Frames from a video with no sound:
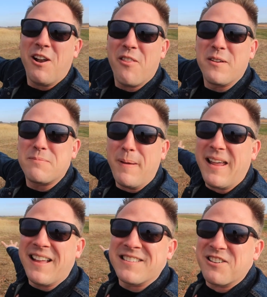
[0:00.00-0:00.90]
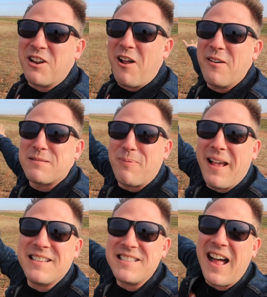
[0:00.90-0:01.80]
at all those beacons. Look at all those
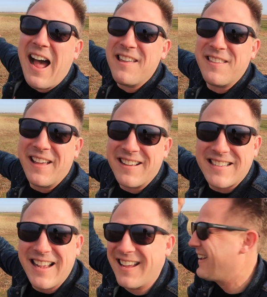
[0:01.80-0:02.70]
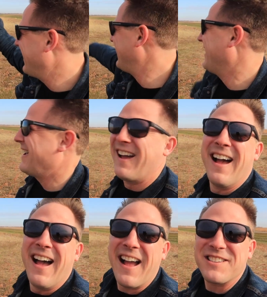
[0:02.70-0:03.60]
places to hide things.
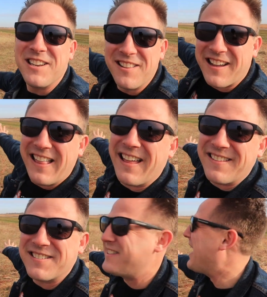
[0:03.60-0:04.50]
Actually, look at that. There's